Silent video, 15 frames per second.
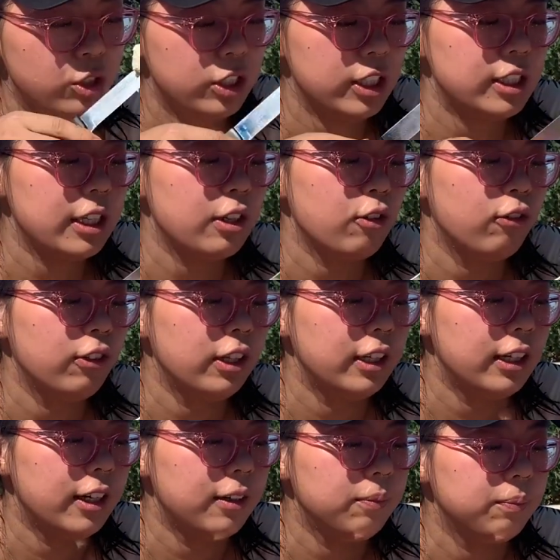cheese and you fill
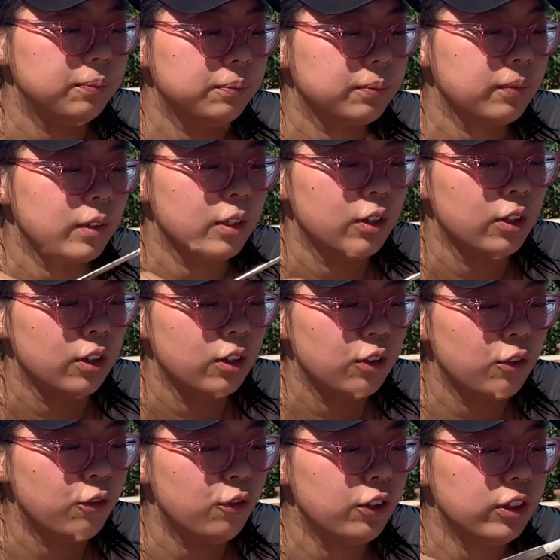it up.
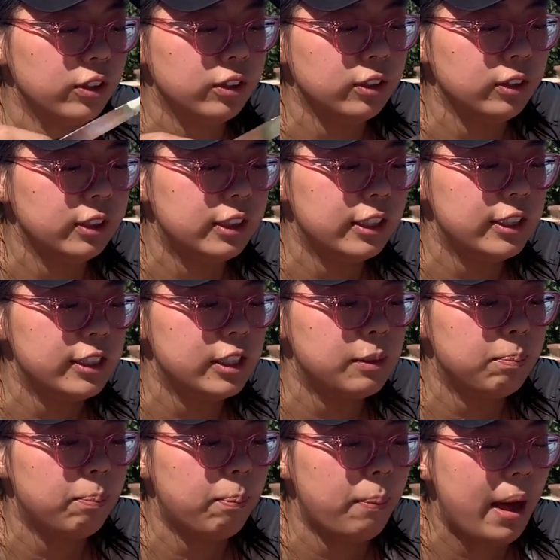Fill this
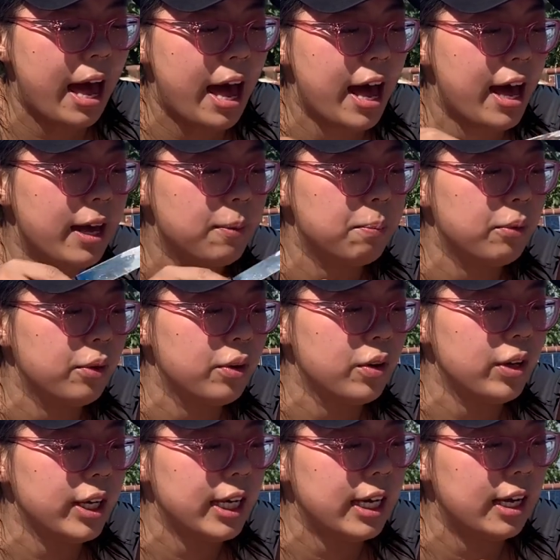bad
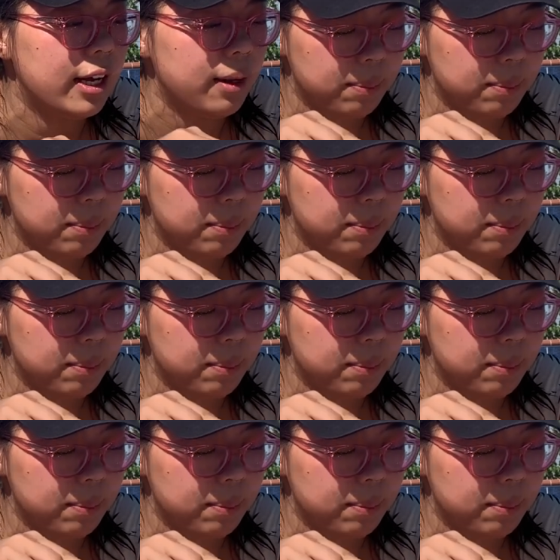boy up.